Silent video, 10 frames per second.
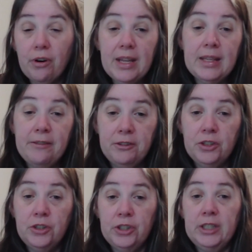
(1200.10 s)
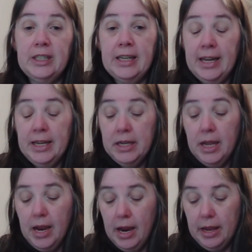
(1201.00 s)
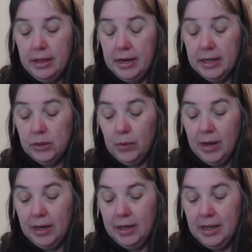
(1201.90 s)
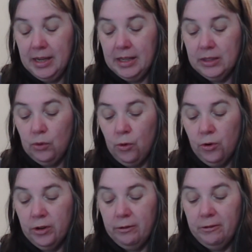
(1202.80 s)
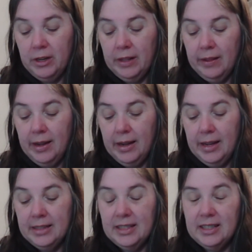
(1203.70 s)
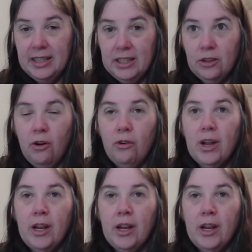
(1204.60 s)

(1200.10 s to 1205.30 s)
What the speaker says: left to do today. The next one is orchid vanilla and sea salt,